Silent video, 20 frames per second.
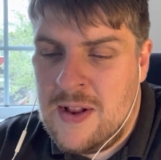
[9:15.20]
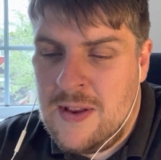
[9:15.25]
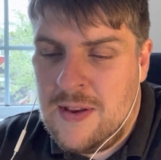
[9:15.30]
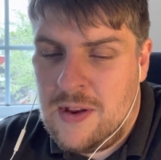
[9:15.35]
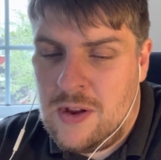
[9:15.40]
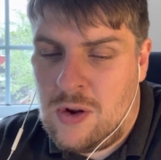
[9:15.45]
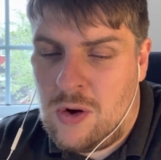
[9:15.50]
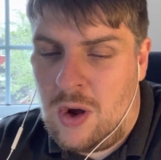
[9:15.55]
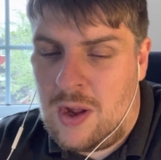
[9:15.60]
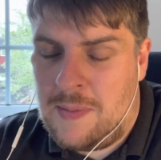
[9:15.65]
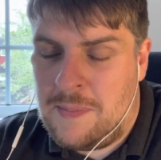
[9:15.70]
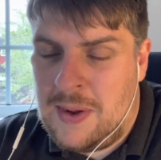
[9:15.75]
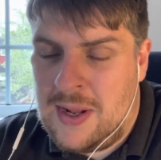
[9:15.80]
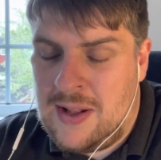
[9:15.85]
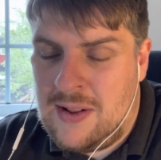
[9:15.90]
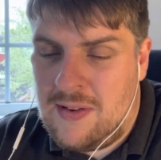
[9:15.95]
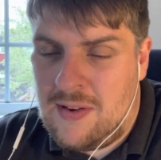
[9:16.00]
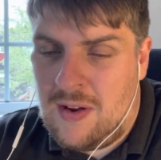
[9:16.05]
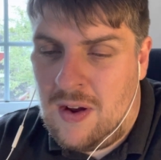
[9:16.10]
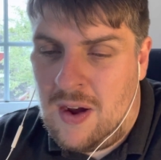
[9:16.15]
Got him
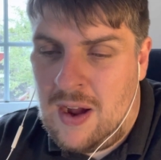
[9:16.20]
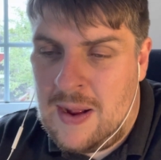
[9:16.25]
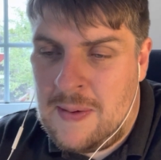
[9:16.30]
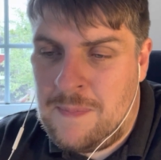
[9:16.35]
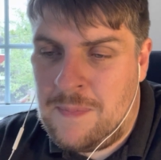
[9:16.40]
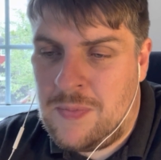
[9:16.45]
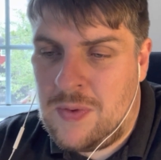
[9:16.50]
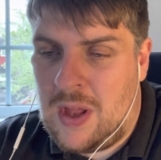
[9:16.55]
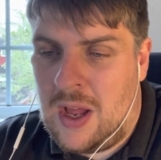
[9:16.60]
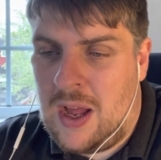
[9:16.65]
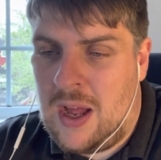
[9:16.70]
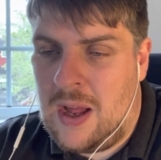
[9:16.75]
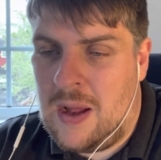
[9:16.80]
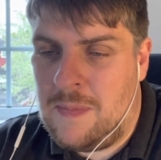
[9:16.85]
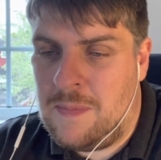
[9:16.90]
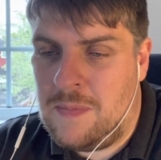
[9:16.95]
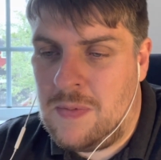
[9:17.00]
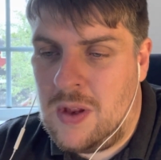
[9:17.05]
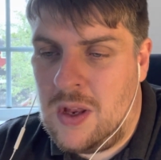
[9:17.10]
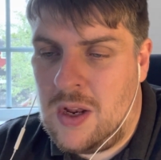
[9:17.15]
in time, for
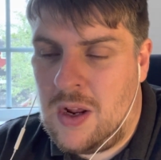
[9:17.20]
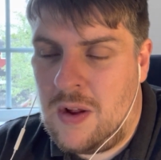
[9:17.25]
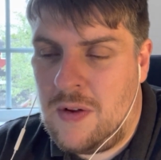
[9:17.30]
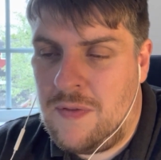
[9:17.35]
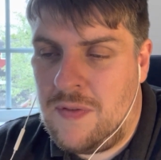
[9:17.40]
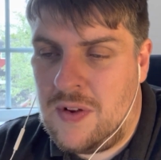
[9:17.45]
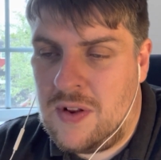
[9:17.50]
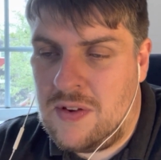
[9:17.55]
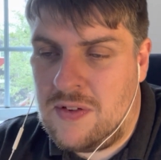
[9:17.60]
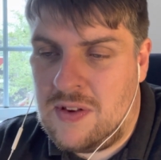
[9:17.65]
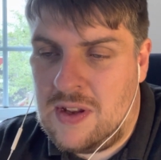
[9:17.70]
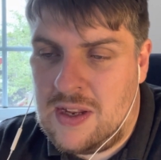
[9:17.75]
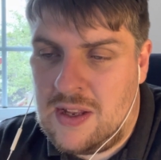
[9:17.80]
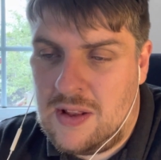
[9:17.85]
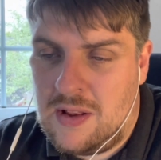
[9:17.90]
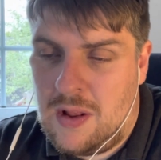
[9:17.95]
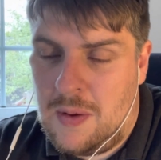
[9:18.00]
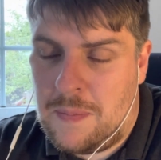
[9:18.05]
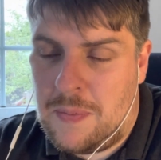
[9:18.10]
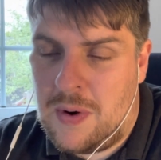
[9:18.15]

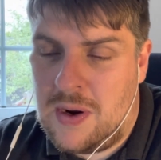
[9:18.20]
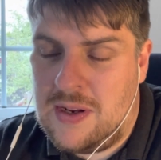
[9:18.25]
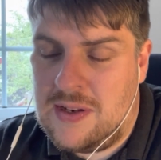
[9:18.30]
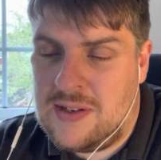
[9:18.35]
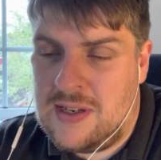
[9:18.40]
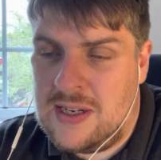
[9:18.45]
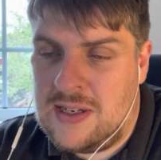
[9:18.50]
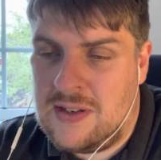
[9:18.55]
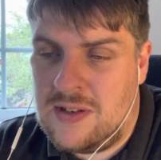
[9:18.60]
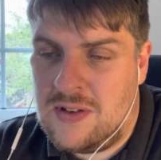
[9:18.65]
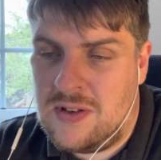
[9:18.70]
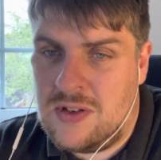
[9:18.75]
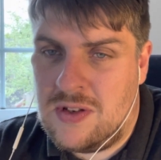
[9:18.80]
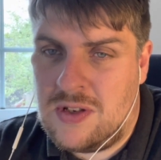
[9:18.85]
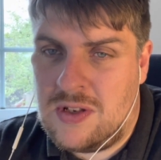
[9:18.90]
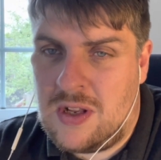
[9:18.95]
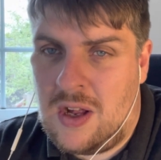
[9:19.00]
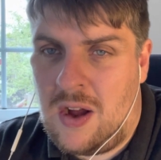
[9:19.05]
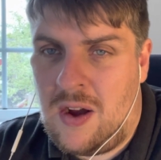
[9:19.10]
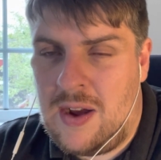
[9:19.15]
the pre-season to
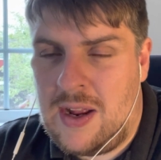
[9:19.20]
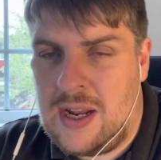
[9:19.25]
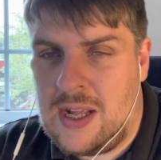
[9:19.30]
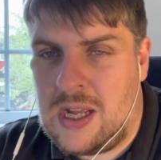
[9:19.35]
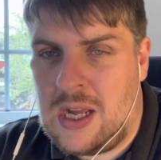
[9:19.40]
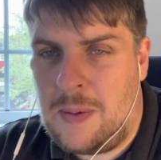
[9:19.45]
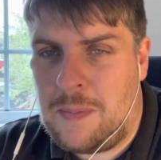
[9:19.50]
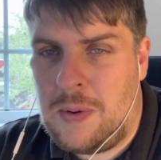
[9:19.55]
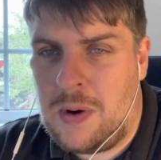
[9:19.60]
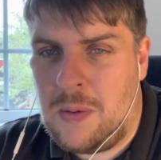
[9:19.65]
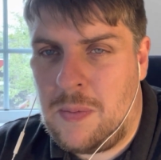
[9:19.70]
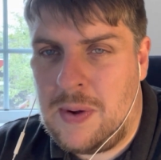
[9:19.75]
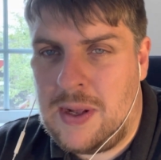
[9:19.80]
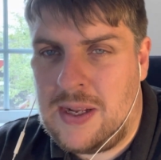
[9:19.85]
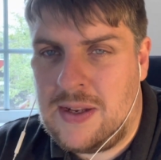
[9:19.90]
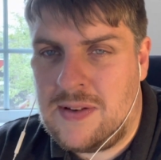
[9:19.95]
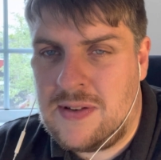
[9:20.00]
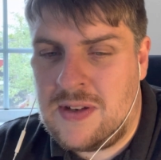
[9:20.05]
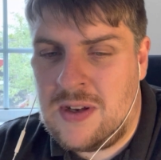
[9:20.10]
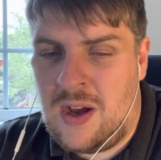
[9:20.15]
start in a couple of
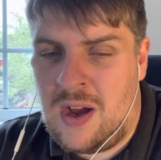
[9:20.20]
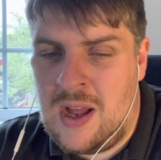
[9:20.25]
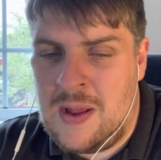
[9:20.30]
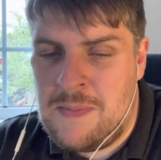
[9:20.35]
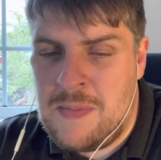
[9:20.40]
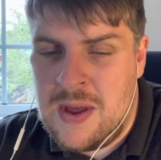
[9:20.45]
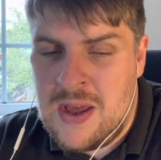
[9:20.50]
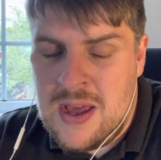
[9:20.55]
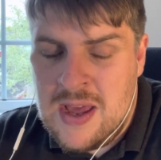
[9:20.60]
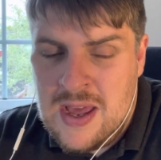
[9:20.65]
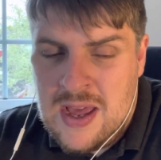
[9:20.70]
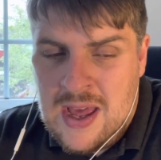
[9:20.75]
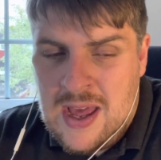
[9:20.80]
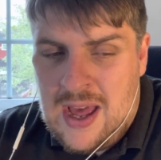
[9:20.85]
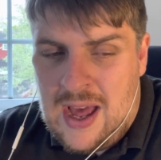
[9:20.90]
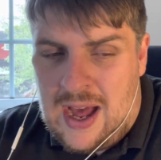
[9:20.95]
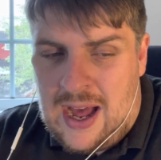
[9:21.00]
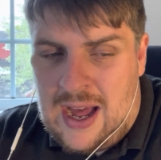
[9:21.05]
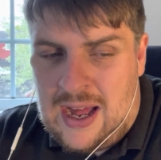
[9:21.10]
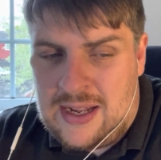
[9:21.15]
weeks' time.
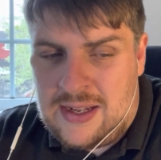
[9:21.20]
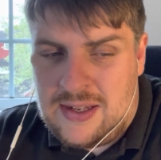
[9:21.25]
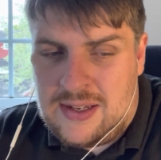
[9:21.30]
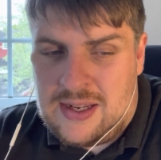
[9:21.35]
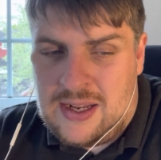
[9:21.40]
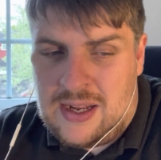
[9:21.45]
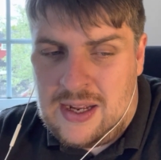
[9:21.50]
And...